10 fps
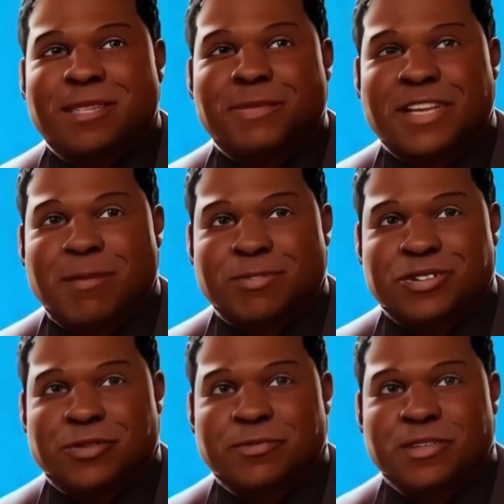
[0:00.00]
tip of the
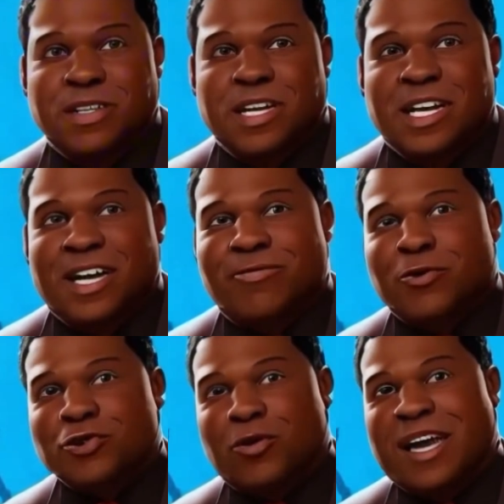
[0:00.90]
episode. If
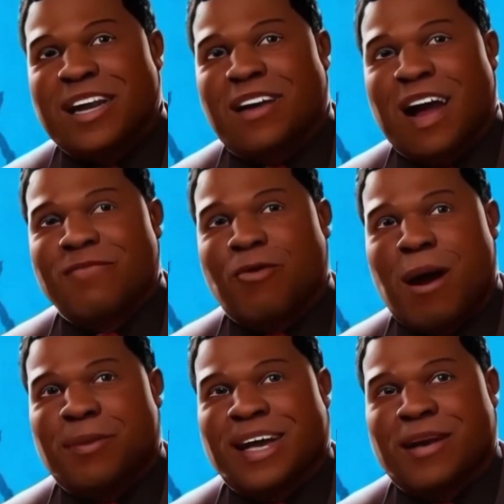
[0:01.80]
you're trading a live
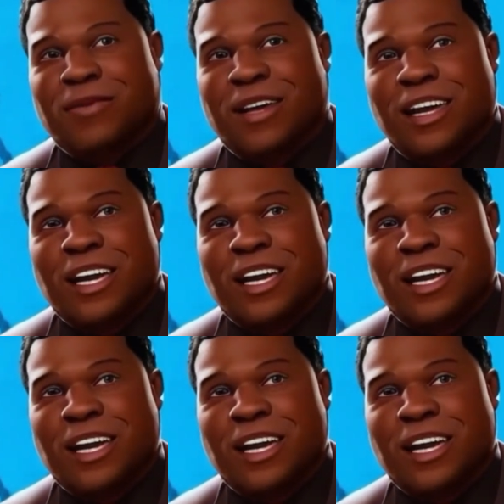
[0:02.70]
prop account,